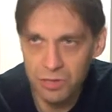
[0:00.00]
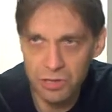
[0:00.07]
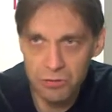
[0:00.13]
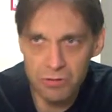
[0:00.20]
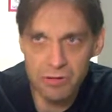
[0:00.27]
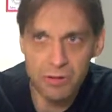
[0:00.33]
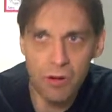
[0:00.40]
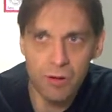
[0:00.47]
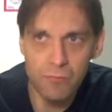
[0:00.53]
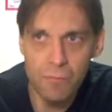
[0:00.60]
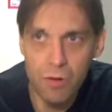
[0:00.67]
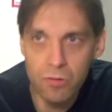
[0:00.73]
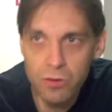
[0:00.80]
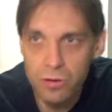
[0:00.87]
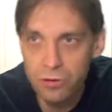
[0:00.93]
You can go on
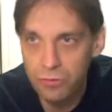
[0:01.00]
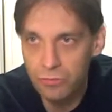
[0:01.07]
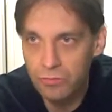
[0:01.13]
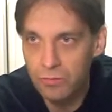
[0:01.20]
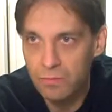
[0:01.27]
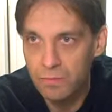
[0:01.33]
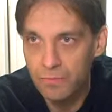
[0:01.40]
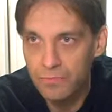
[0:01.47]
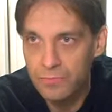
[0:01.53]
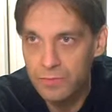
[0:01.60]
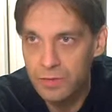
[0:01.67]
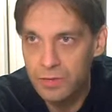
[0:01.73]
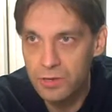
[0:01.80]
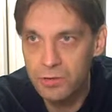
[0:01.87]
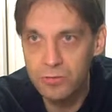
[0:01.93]
Roku. I
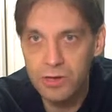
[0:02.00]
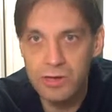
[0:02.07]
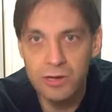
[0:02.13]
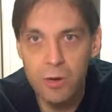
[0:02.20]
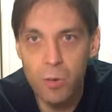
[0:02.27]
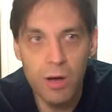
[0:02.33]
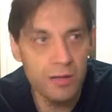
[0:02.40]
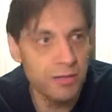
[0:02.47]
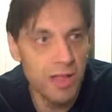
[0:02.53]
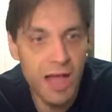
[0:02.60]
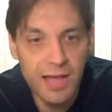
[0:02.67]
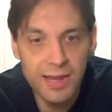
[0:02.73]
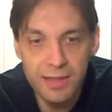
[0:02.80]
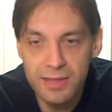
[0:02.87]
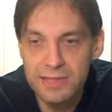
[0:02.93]
don't want You can go
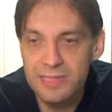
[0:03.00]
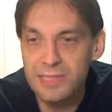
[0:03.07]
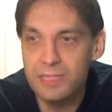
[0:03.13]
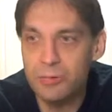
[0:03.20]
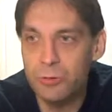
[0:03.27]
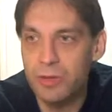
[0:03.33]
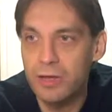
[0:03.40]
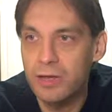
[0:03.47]
online and listen to it.